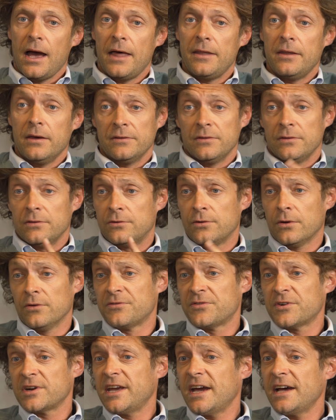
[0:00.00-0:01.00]
And then
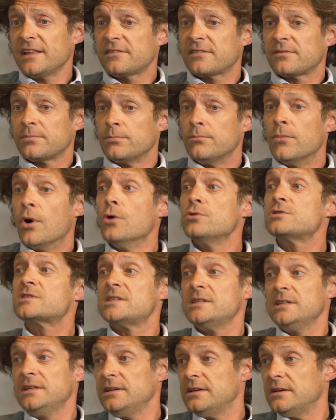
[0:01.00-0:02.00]
don't forget,
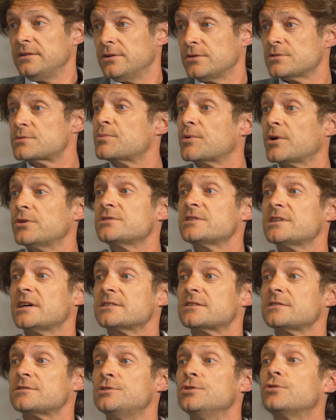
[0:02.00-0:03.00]
mostly in those
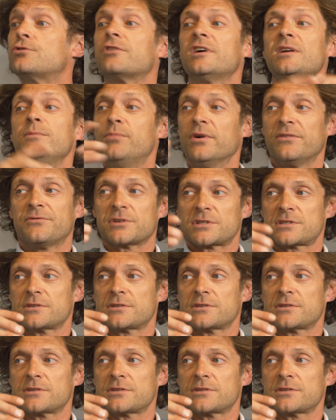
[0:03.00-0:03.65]
processes, you create buffer